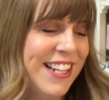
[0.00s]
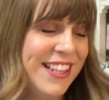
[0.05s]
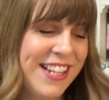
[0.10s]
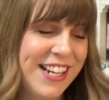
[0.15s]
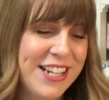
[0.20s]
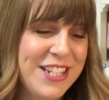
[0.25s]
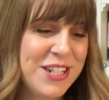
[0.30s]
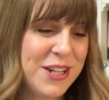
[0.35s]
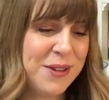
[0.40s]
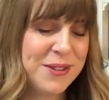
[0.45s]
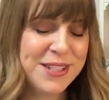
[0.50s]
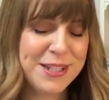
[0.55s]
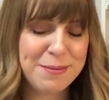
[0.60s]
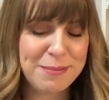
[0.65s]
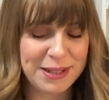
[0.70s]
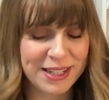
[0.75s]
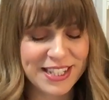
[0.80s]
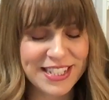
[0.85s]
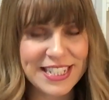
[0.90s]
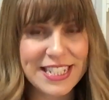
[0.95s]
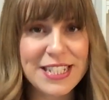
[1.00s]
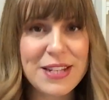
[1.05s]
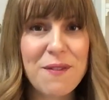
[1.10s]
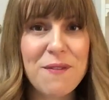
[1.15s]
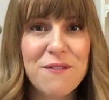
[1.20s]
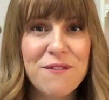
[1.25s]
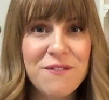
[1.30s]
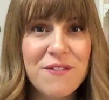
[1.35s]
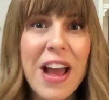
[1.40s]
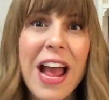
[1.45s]
that I chose it because it's
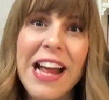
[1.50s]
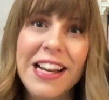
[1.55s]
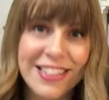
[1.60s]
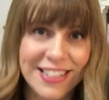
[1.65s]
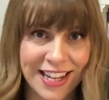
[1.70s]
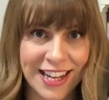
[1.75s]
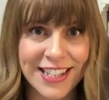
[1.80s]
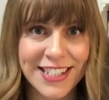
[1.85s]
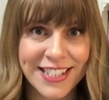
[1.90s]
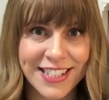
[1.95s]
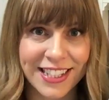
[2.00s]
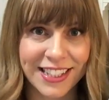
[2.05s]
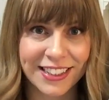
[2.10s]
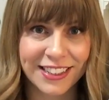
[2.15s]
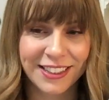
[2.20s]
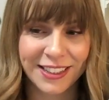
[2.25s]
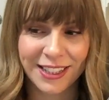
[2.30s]
fantastic.